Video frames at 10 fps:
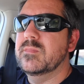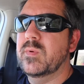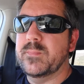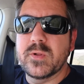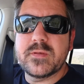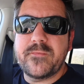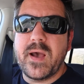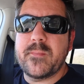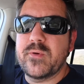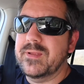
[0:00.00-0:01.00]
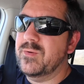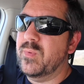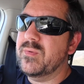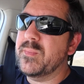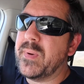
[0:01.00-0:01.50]
We pulled the fiber in, and
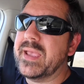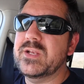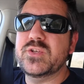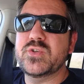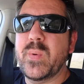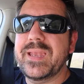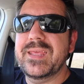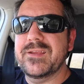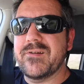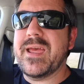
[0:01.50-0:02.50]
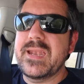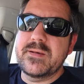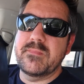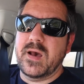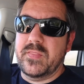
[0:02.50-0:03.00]
we were paying 20 grand
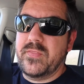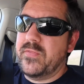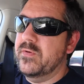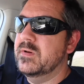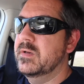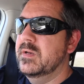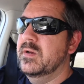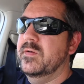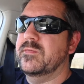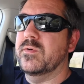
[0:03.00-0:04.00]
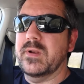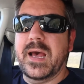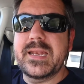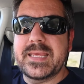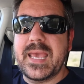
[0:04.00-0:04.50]
a month for an
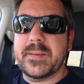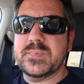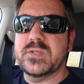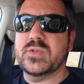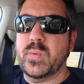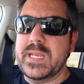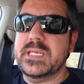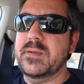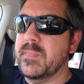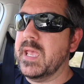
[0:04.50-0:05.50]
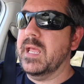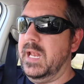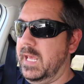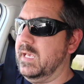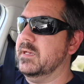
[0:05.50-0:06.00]
uncapped 20 meg
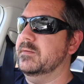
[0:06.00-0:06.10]
link.